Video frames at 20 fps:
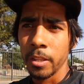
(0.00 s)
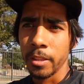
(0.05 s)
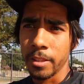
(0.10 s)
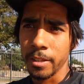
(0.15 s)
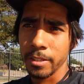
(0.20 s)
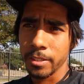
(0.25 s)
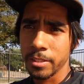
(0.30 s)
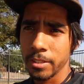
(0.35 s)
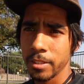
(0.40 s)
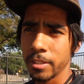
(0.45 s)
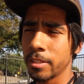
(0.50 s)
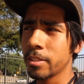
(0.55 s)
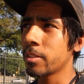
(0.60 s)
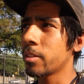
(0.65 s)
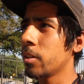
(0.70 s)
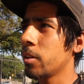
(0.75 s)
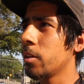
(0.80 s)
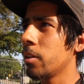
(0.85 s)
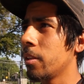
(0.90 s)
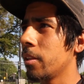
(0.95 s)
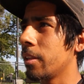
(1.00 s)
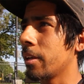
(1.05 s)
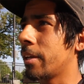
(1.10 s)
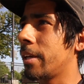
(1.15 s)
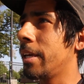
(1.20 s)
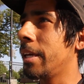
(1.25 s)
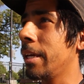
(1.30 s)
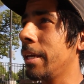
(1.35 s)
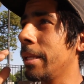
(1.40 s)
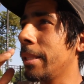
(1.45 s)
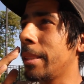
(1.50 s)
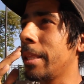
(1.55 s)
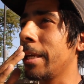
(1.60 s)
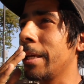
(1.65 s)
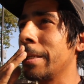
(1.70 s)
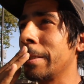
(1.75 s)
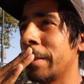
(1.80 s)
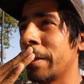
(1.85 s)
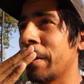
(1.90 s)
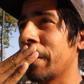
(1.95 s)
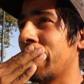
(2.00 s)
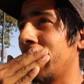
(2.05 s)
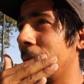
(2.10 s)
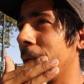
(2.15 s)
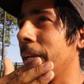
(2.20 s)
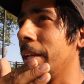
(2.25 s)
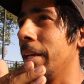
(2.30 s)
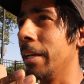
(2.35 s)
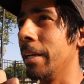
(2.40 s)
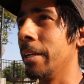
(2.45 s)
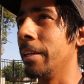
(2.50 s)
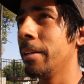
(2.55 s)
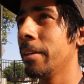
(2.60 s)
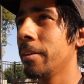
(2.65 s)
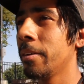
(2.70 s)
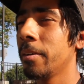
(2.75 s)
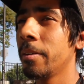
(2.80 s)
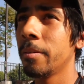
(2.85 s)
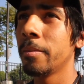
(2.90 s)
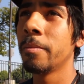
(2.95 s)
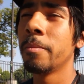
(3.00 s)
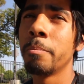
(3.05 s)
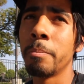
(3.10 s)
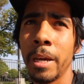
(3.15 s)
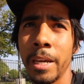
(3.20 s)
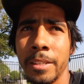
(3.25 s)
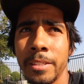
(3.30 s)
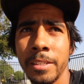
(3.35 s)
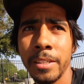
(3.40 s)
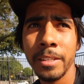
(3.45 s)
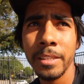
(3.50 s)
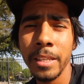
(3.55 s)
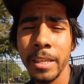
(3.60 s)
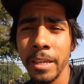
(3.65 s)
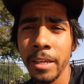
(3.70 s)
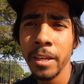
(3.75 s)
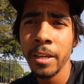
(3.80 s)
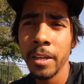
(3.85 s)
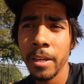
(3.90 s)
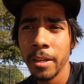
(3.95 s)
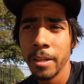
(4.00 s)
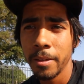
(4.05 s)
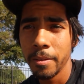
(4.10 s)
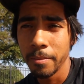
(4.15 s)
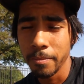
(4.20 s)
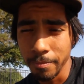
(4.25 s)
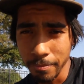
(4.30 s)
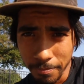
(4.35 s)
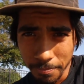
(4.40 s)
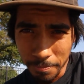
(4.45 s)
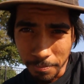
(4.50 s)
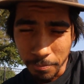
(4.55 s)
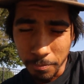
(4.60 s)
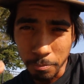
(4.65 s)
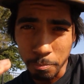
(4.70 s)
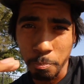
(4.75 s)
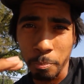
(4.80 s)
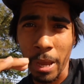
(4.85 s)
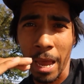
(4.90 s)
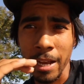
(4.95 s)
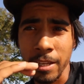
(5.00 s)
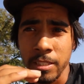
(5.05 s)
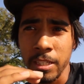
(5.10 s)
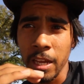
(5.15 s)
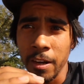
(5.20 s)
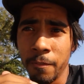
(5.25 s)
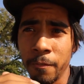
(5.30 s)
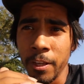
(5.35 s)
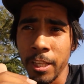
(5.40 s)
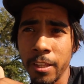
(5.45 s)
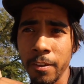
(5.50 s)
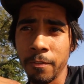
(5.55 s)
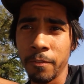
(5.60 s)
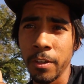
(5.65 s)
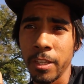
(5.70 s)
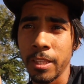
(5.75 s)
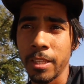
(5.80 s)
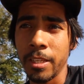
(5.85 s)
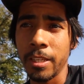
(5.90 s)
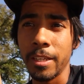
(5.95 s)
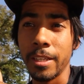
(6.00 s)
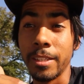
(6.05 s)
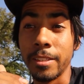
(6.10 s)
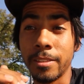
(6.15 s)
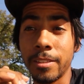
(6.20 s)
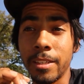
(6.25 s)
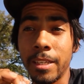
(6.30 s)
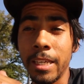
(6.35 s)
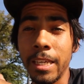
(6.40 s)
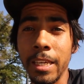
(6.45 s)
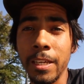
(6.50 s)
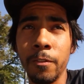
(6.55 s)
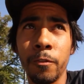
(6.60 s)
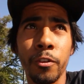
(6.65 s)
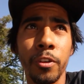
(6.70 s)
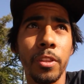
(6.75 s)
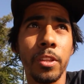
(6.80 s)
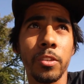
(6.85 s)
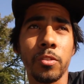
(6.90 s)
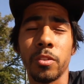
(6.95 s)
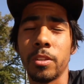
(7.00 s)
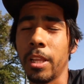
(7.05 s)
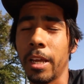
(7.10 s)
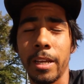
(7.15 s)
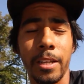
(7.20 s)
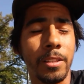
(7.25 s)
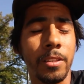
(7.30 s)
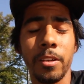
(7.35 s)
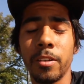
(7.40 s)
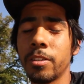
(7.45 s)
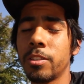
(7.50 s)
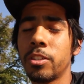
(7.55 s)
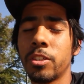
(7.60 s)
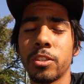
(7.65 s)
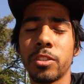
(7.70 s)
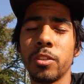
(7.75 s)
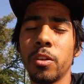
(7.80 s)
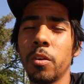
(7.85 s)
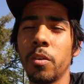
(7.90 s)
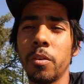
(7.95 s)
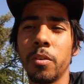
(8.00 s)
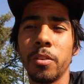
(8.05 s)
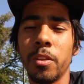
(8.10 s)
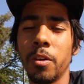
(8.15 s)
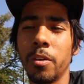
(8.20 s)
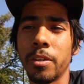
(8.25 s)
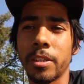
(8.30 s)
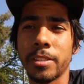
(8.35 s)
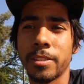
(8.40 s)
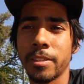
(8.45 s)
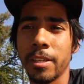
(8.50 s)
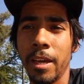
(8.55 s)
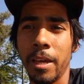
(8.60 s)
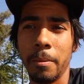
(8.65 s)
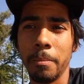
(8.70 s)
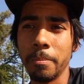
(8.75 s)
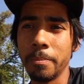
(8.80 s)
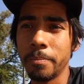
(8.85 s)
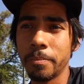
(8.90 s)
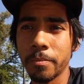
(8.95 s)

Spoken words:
this is the key things you're gonna need. Basically, backside 50-50 is key for this one. Like, there's just no escape.